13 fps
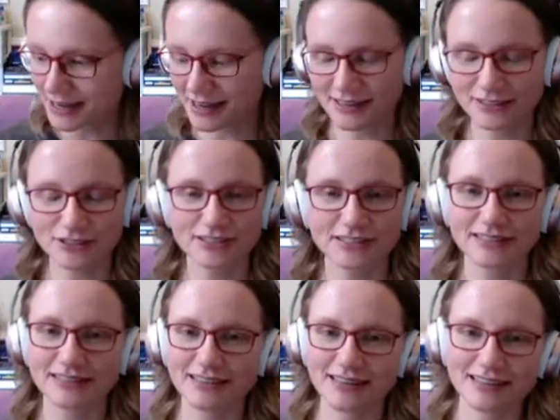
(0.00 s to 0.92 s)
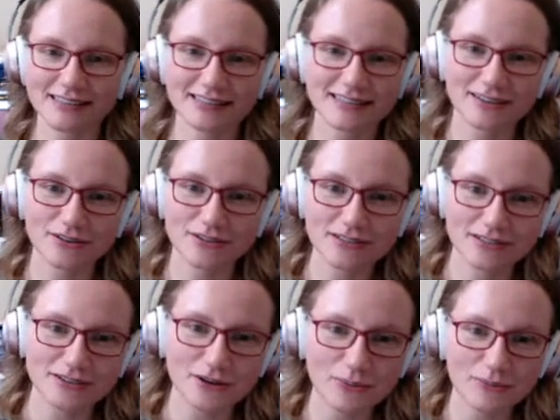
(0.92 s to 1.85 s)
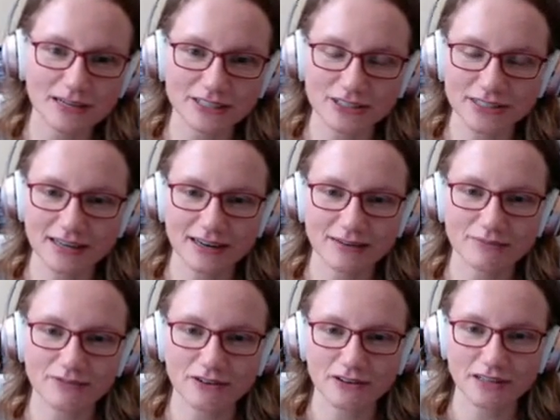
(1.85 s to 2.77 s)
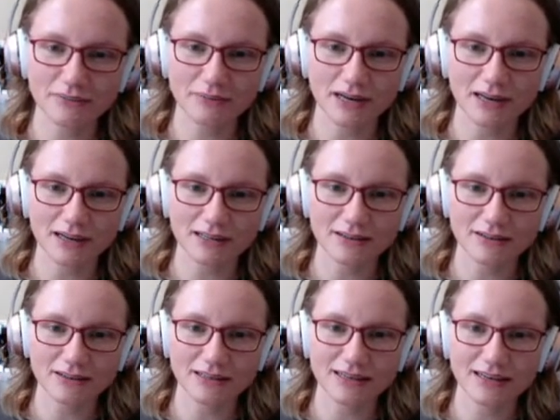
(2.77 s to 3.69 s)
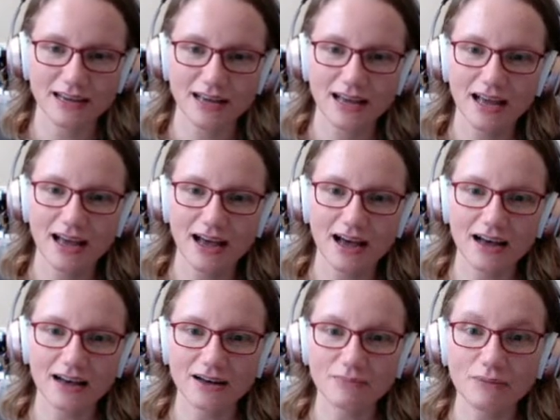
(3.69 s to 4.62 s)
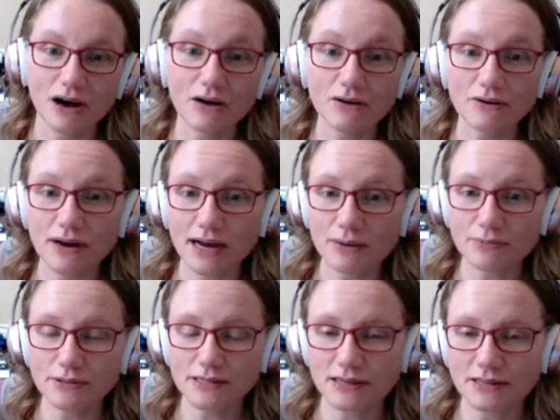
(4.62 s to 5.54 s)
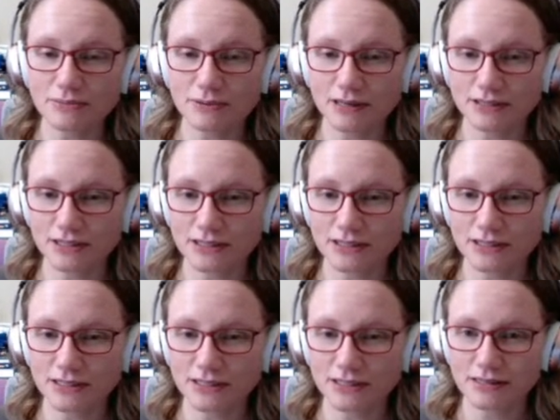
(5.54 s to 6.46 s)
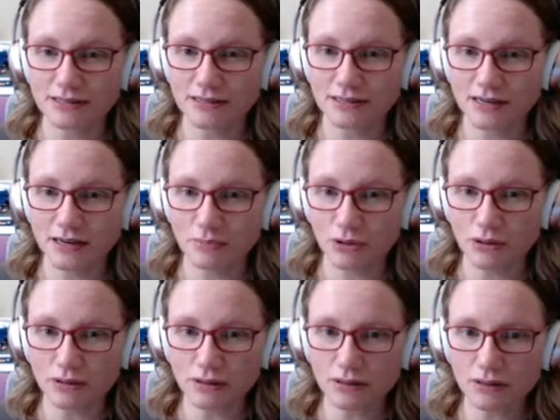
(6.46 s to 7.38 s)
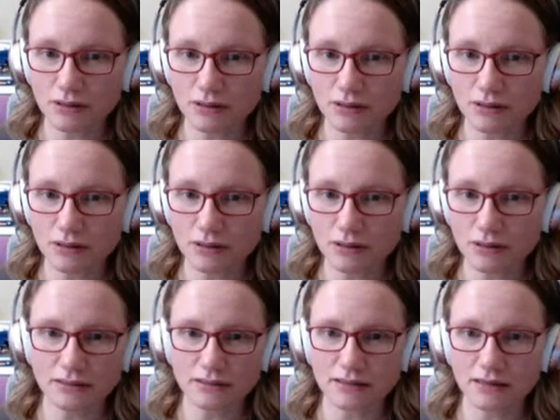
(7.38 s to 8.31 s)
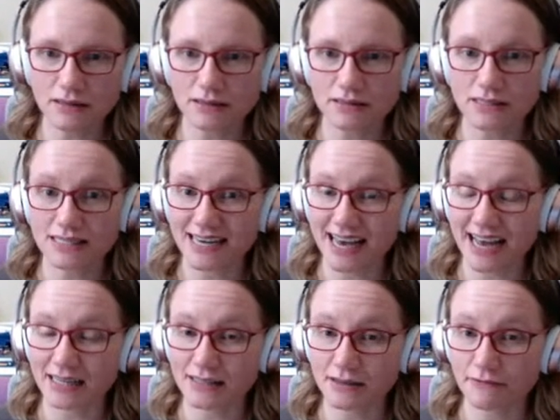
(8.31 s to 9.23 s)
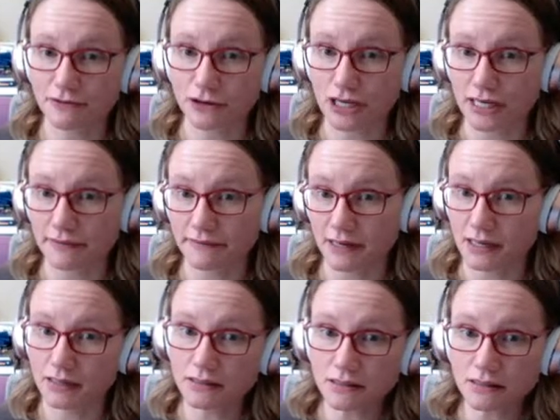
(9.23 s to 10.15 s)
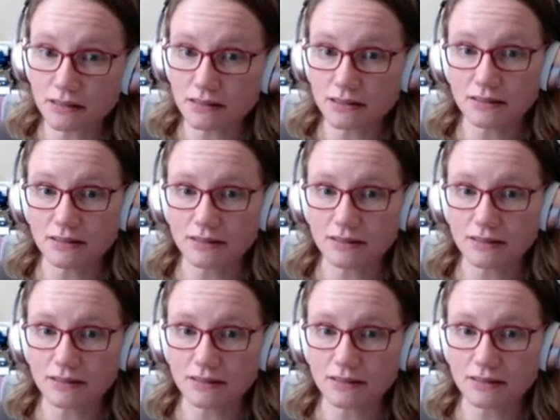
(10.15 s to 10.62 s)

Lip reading: Oh my gosh, yes. There is so much that I'm falling behind on. Applesauce Project says to nibble. Whoa. Mike says to ask forgiveness.